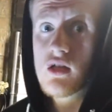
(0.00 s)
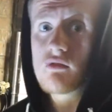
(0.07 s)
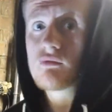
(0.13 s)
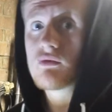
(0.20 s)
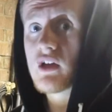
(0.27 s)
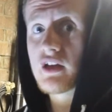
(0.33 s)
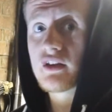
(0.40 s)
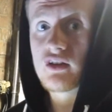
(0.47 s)

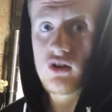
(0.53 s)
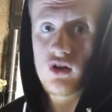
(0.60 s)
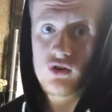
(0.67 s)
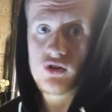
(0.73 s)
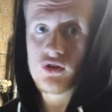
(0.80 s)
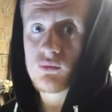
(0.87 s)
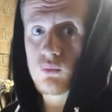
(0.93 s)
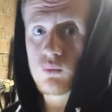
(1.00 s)
then you're not
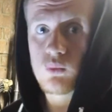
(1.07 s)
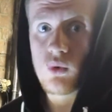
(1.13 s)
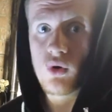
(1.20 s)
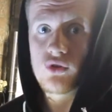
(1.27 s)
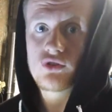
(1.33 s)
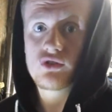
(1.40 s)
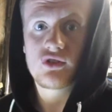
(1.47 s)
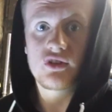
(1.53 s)
going to want
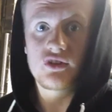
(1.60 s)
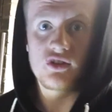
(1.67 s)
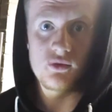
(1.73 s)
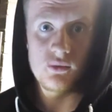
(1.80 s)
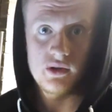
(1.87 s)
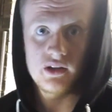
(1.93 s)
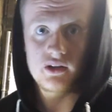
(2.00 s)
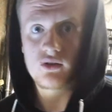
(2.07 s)
to do
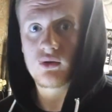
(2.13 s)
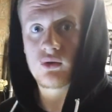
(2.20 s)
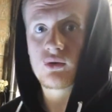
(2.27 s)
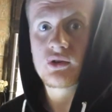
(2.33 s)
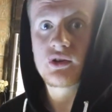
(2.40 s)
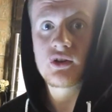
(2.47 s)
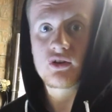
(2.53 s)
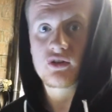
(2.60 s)
it, or
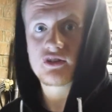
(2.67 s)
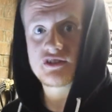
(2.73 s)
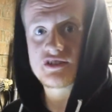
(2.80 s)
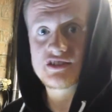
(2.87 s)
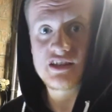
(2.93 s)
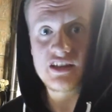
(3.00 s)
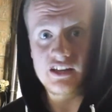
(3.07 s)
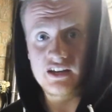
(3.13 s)
you're not going to
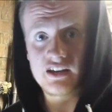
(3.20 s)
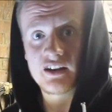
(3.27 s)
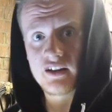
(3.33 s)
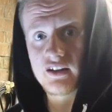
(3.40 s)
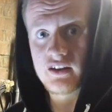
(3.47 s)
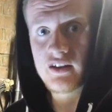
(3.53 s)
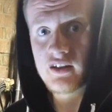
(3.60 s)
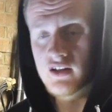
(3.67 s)
stick in it.
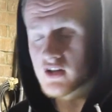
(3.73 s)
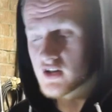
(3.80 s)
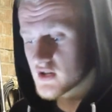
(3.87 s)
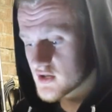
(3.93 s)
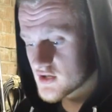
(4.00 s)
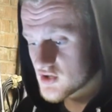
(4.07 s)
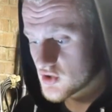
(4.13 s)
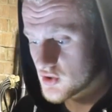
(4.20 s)

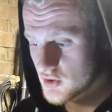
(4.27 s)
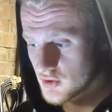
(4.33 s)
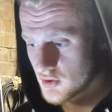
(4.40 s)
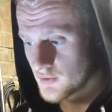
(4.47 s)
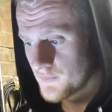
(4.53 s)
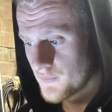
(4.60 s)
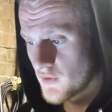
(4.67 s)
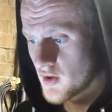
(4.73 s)
So
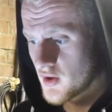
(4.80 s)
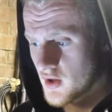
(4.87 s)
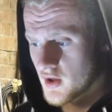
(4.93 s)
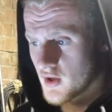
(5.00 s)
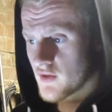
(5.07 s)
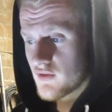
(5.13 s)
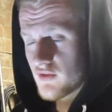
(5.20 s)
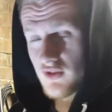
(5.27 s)

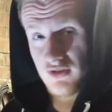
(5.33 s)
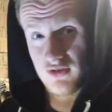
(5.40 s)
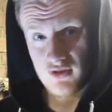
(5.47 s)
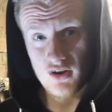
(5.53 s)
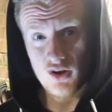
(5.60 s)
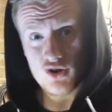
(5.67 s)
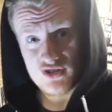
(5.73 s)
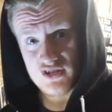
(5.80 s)
there's
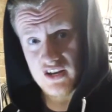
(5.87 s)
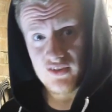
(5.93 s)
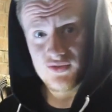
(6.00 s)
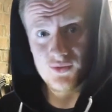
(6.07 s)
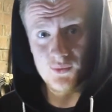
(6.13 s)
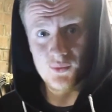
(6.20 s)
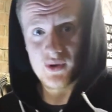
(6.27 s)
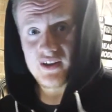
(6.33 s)
lots of
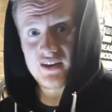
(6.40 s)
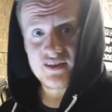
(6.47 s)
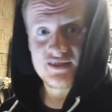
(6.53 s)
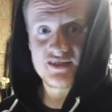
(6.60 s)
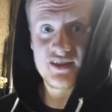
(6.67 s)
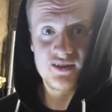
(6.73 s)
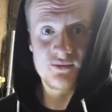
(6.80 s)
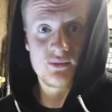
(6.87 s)
different ways
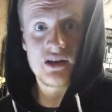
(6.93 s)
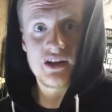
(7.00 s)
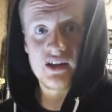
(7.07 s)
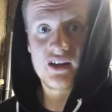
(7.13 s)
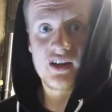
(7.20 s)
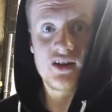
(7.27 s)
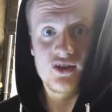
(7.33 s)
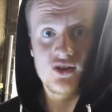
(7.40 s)
you can make
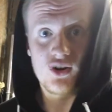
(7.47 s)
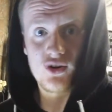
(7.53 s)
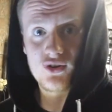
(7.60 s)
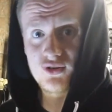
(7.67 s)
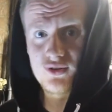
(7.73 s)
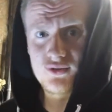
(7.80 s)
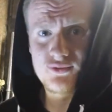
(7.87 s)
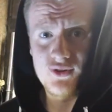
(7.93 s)

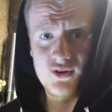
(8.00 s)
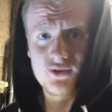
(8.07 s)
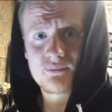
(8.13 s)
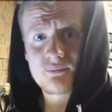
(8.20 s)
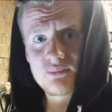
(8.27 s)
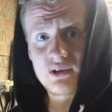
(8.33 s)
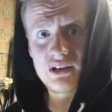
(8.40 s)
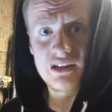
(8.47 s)
cardio fun,
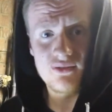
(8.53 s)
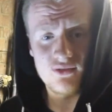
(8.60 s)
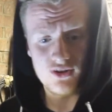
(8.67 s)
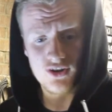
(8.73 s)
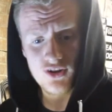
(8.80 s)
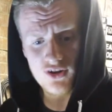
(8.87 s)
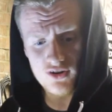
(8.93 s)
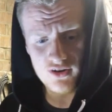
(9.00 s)
believe it or
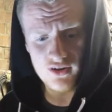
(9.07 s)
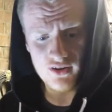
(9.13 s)
not.